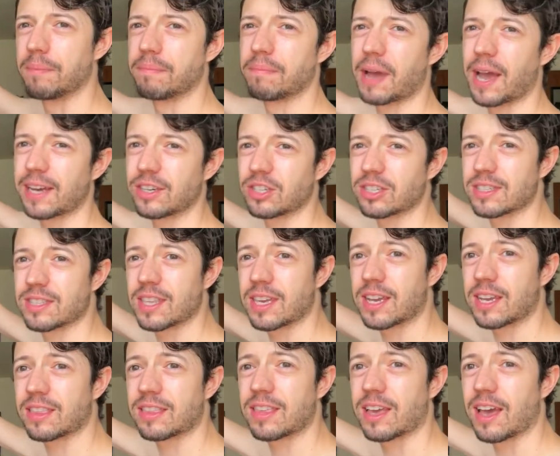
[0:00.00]
But I just
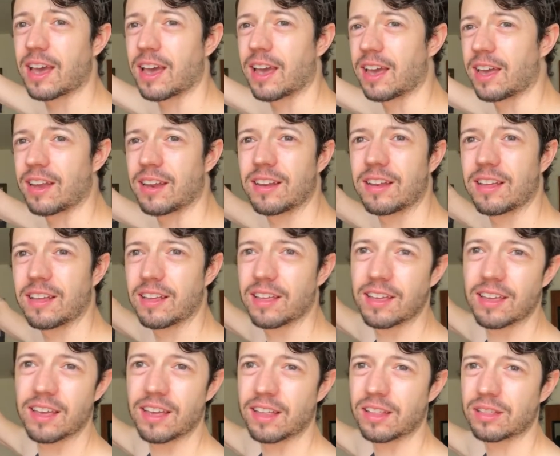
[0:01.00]
think that
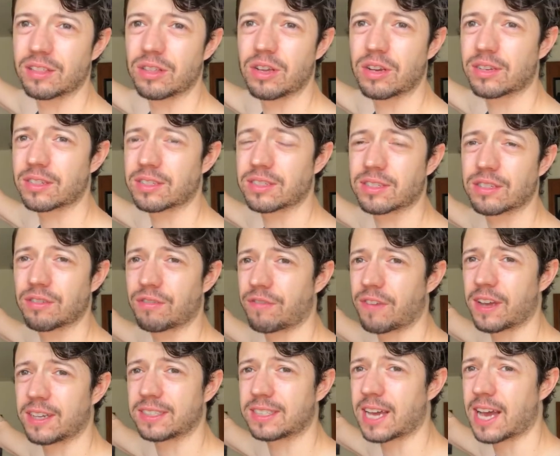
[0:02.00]
it looks
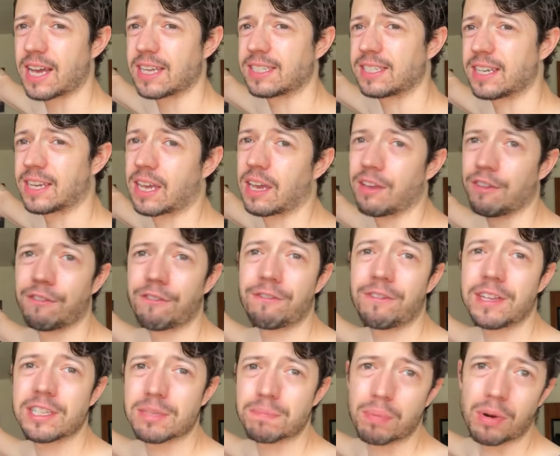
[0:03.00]
fantastic. It
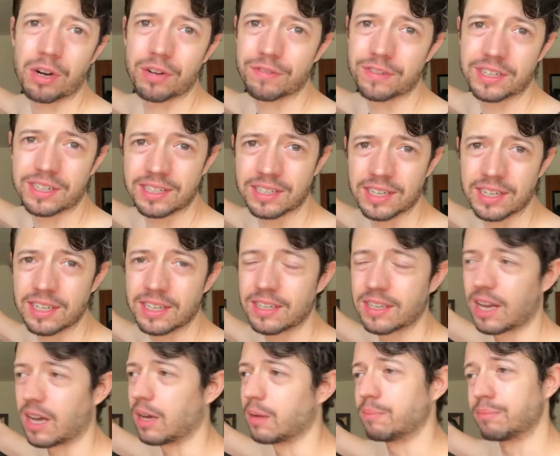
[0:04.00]
fits perfectly.
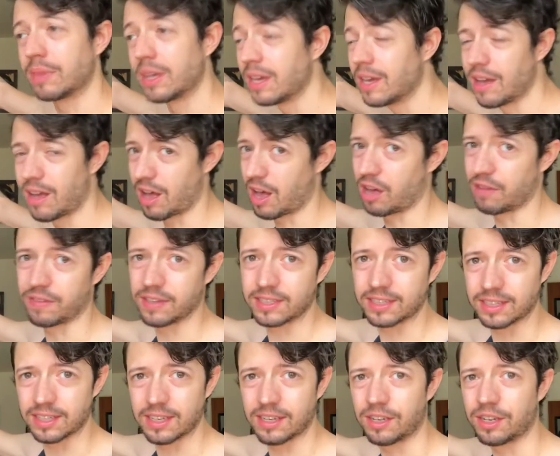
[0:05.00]

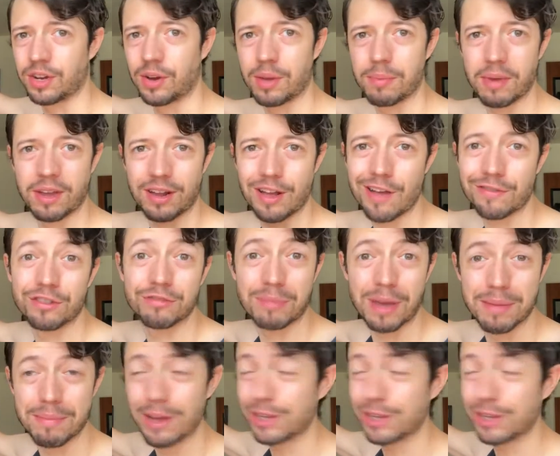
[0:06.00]
Obviously, you know, I made it off of my